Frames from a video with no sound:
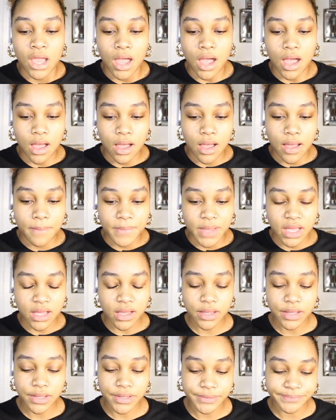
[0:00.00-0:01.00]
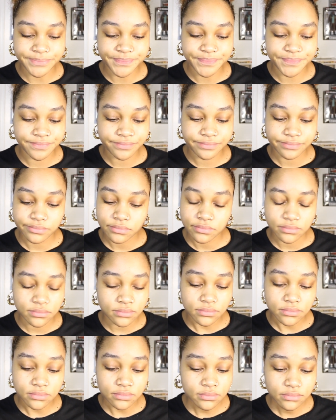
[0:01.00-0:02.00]

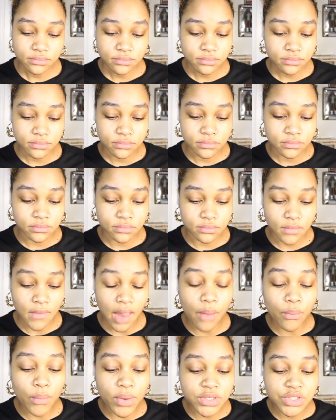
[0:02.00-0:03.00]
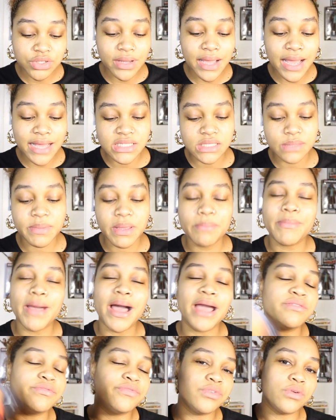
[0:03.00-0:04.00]
I want you guys to be
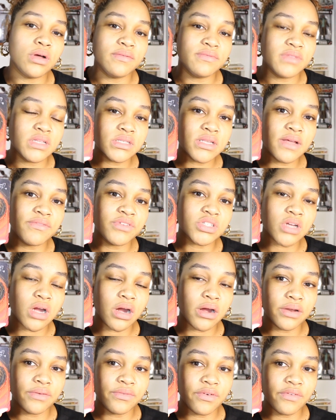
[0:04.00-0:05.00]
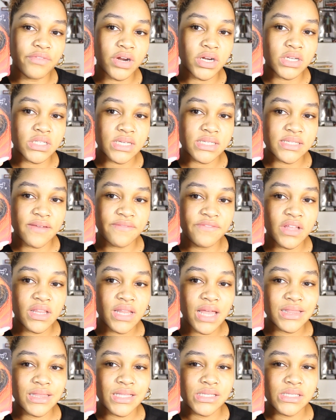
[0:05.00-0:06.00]
mindful of this Lover's card in reverse, because I feel
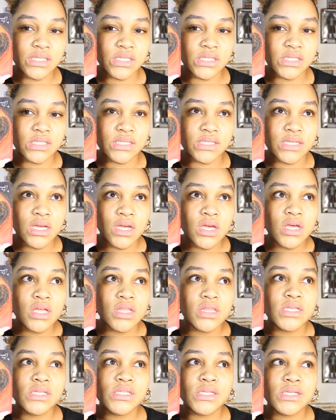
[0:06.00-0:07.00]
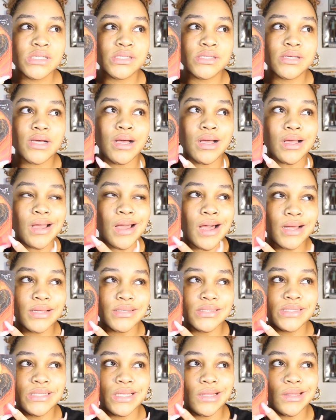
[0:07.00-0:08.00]
like this is This is a
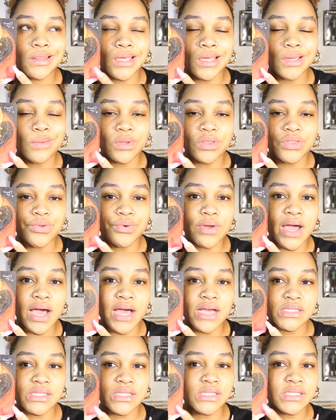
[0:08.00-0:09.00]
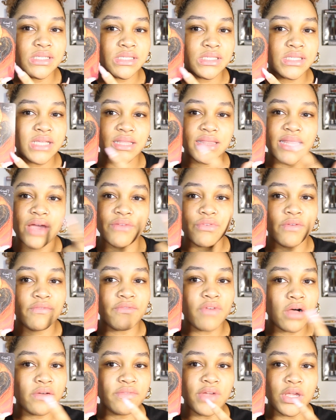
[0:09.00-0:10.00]
constant thing with you guys. This is like that
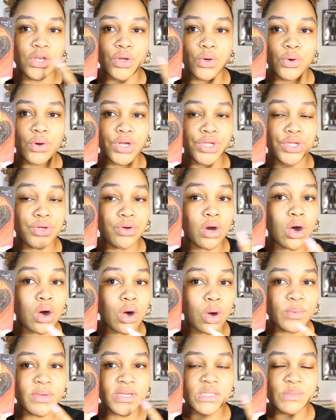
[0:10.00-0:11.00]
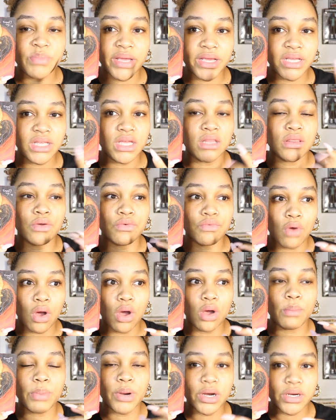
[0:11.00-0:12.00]
revolving door. You're always picking the
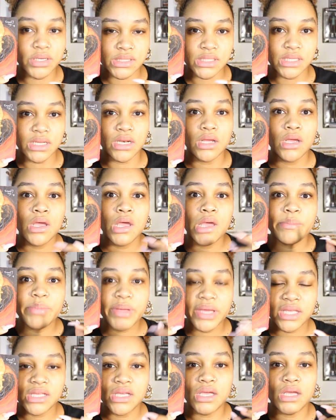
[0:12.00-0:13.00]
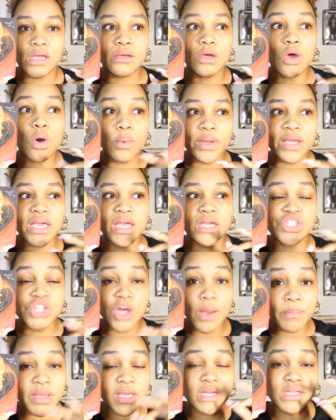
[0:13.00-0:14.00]
wrong person,
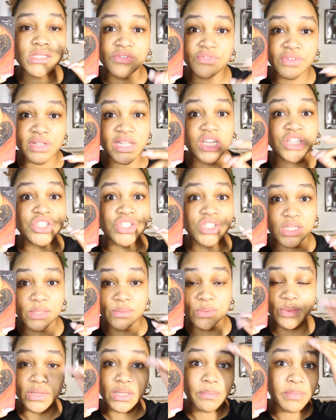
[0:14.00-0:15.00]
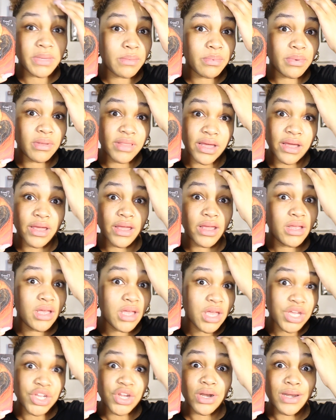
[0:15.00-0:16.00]
jumping into relationships with the people that
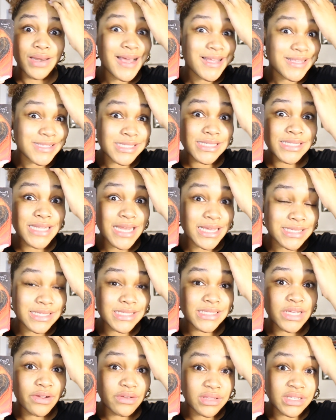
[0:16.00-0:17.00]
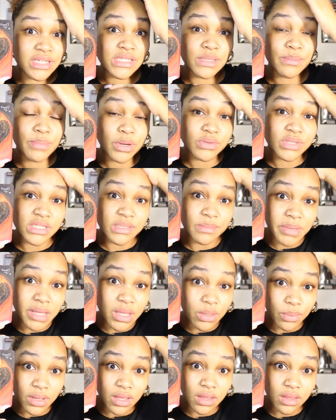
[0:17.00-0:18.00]
you're not necessarily supposed to
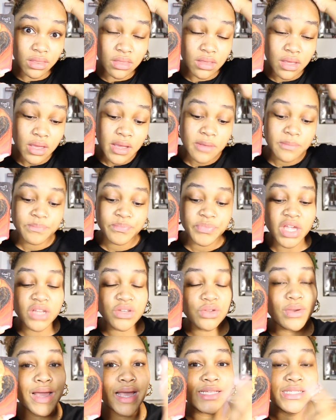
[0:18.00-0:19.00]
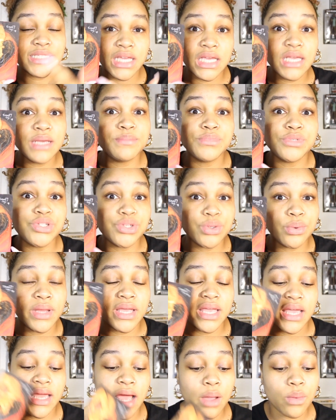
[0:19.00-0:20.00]
be with. And you guys keep
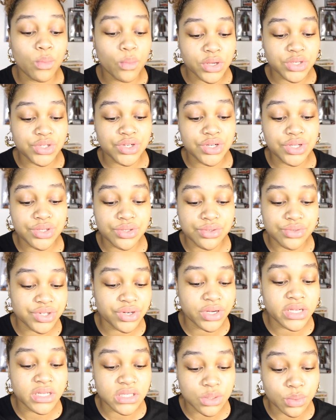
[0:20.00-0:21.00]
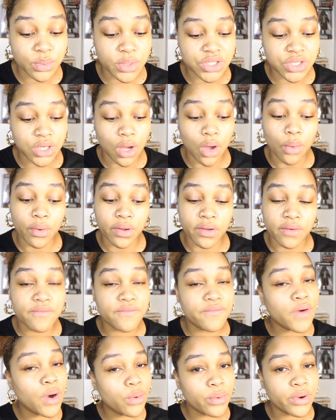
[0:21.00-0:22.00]
doing it. I want you to use your intuition going
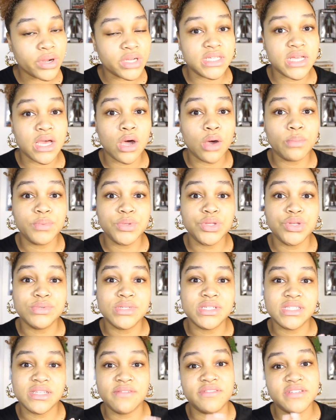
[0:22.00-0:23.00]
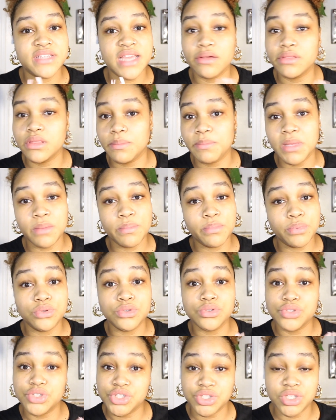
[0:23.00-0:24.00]
forward to help you sift out the people
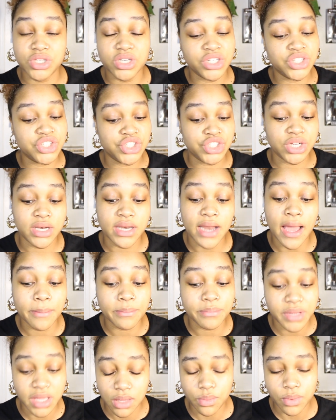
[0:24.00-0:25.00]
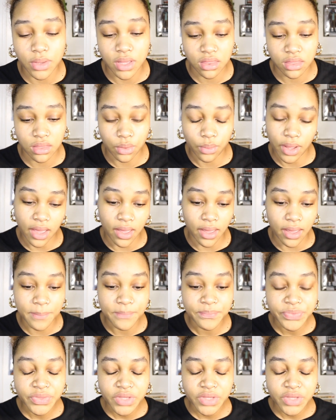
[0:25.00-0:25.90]
you should and should not be with, okay?